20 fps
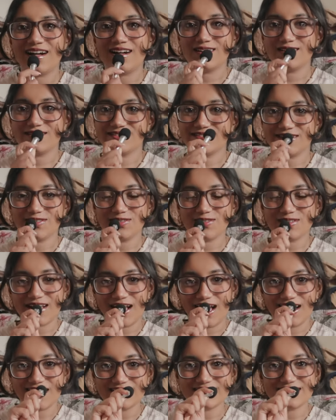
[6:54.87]
I'll see you
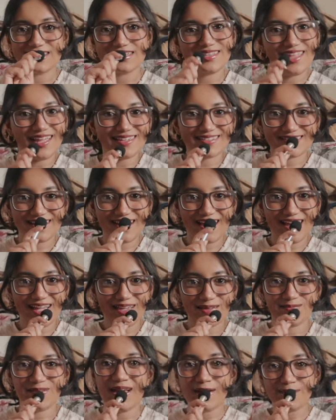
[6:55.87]
guys next
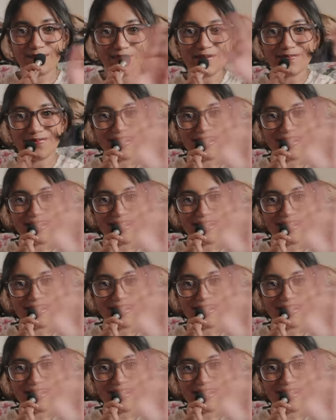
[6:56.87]
time. Bye